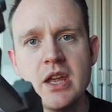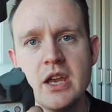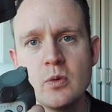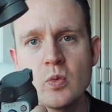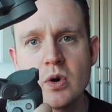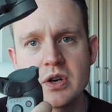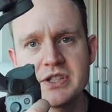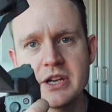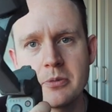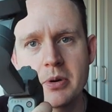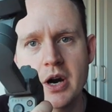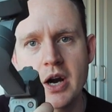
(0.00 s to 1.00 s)
in
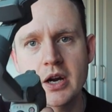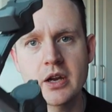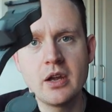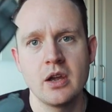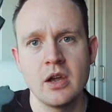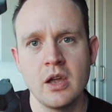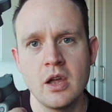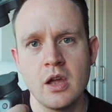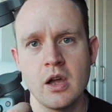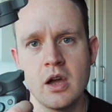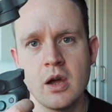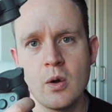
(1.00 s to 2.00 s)
Waterstown Park
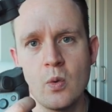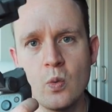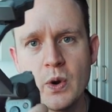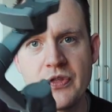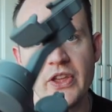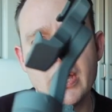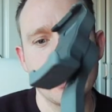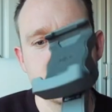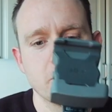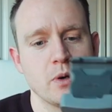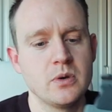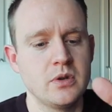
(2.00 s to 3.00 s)
with the
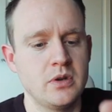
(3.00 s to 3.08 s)
Osmo.